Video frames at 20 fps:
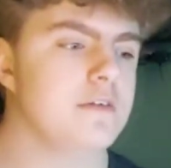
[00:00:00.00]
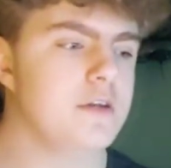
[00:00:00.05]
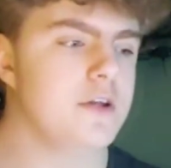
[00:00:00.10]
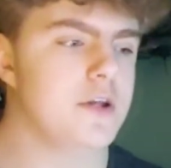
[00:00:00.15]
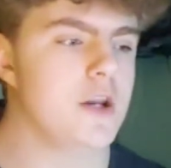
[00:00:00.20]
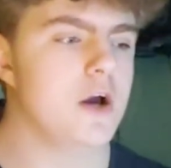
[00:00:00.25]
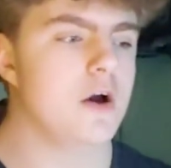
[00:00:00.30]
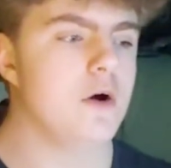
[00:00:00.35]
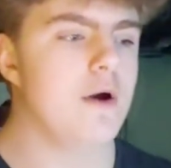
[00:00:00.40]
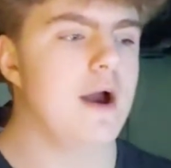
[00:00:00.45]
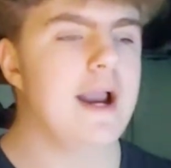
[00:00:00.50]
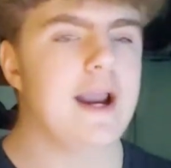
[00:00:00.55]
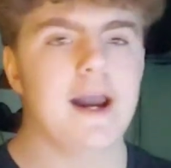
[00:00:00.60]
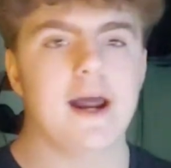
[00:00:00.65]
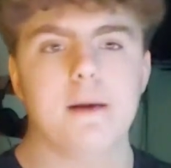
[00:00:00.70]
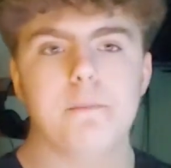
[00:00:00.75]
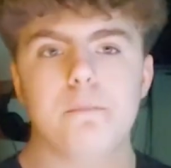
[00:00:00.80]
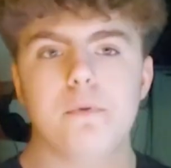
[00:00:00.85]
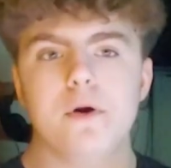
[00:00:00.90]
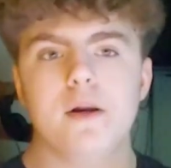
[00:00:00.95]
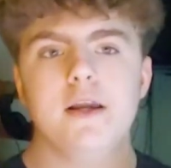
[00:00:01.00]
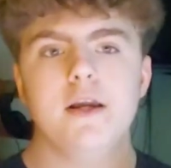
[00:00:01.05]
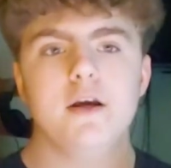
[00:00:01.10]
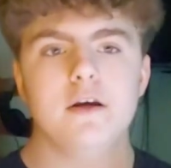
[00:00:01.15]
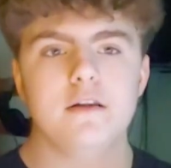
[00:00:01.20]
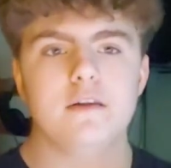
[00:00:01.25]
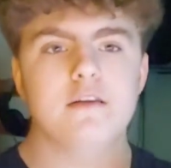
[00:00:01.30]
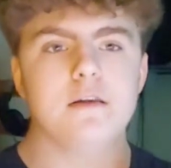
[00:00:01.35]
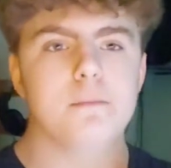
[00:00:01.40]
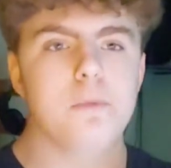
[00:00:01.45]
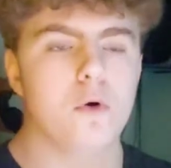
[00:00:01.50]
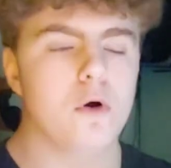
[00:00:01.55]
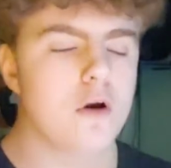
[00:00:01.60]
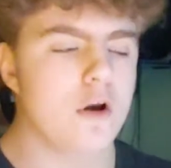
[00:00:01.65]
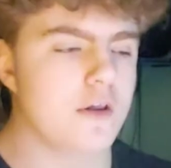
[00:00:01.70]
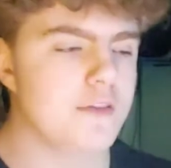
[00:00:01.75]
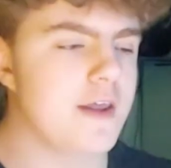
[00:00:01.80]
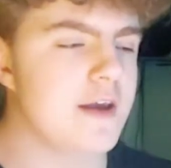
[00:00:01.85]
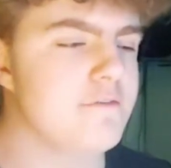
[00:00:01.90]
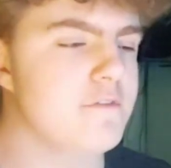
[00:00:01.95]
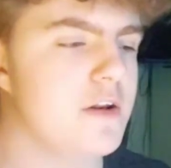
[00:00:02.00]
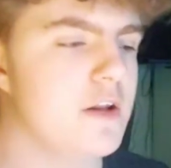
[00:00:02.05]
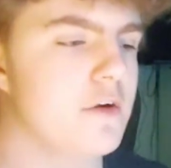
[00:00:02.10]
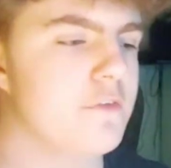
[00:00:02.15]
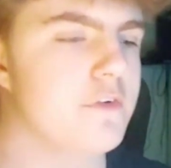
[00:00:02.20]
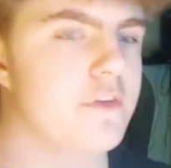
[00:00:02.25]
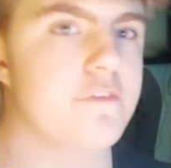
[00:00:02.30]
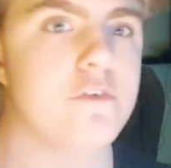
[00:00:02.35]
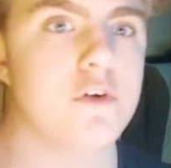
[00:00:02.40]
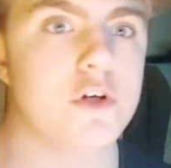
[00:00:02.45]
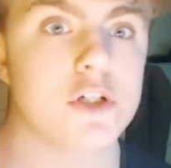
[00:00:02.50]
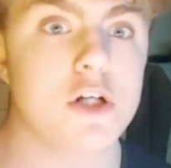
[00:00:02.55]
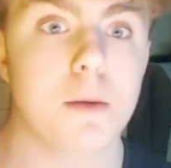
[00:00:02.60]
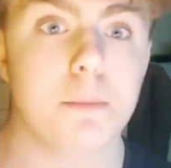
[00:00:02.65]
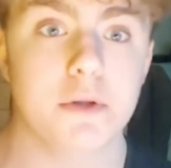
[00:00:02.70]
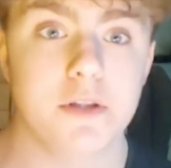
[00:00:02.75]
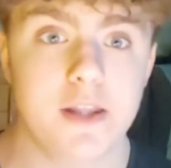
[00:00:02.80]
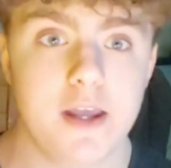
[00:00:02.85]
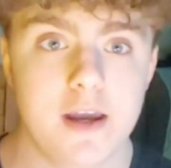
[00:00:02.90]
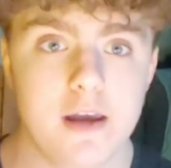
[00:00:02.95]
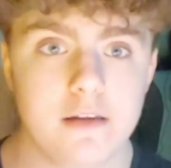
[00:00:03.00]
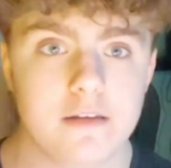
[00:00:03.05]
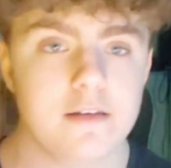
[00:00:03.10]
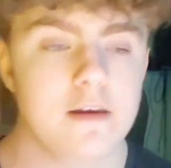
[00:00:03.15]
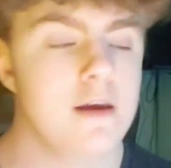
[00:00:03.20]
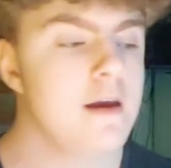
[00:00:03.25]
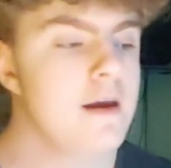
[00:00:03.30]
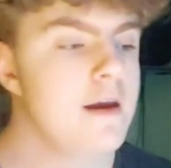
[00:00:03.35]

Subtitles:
you know, I got pretty good support on that video for the first couple days.